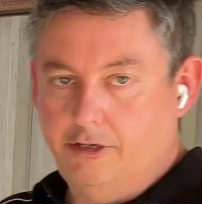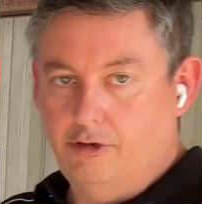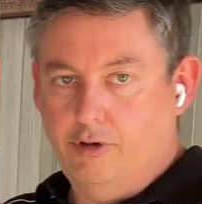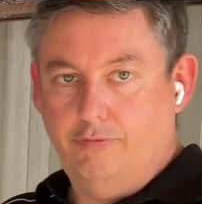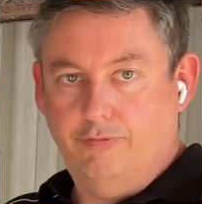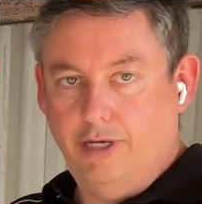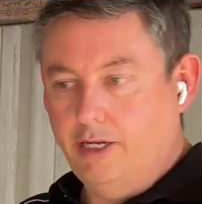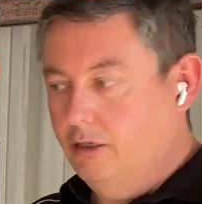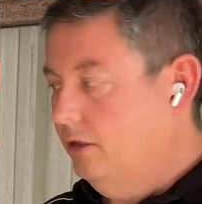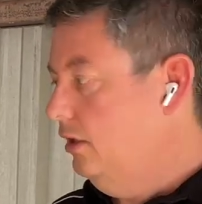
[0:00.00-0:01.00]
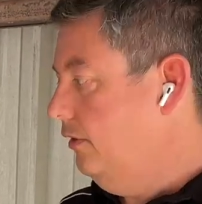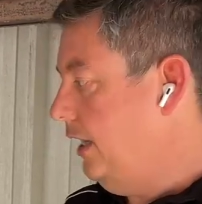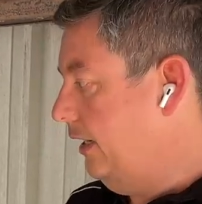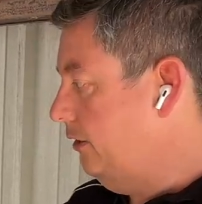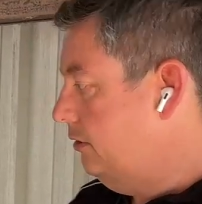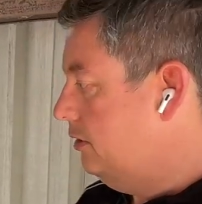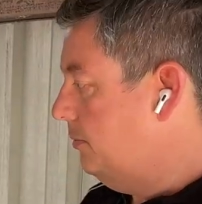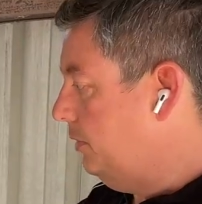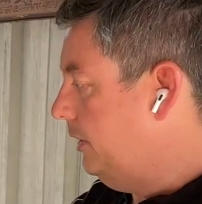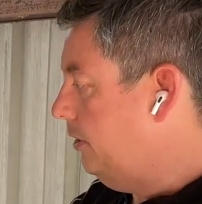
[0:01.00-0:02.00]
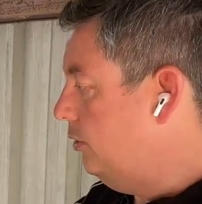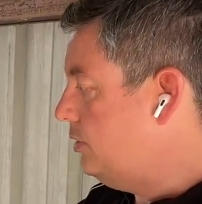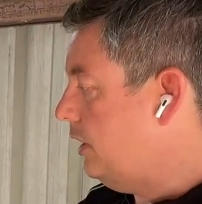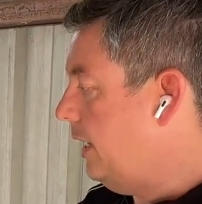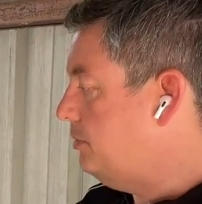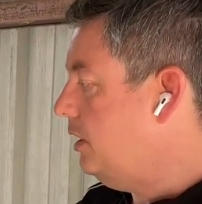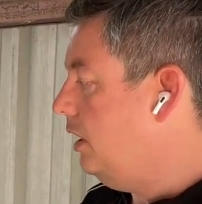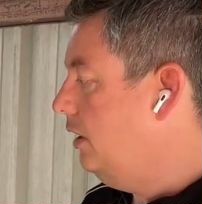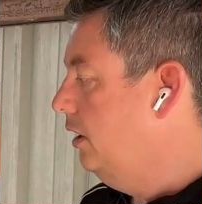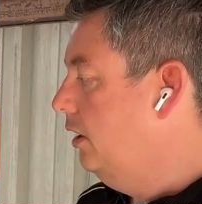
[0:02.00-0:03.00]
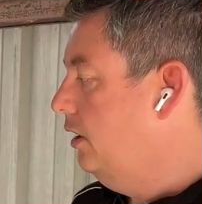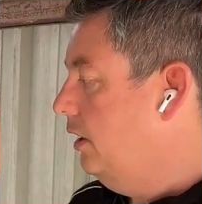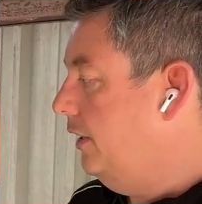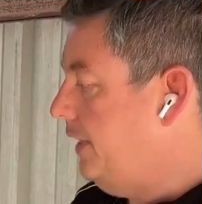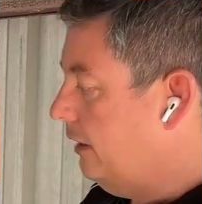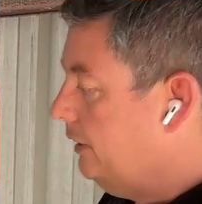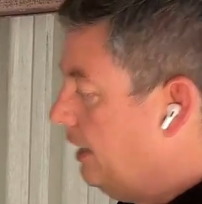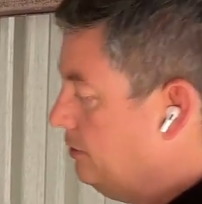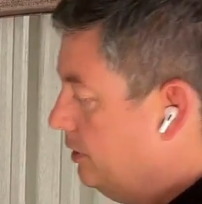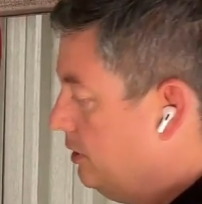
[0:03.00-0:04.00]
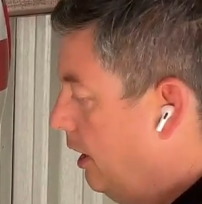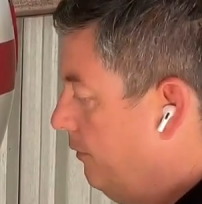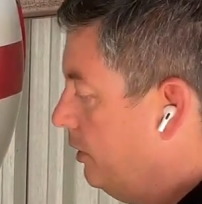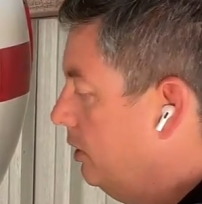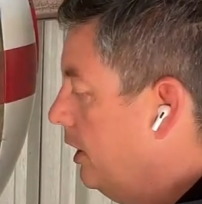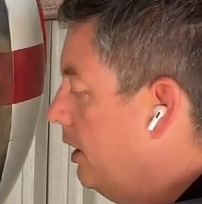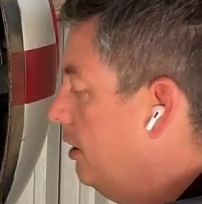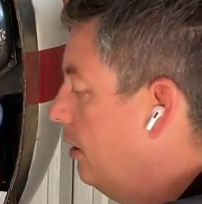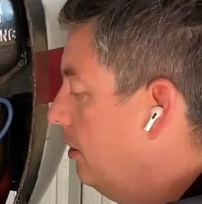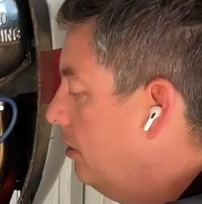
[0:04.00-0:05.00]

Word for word: degree fitting that simply hose clamps on, and that allows us to have a clean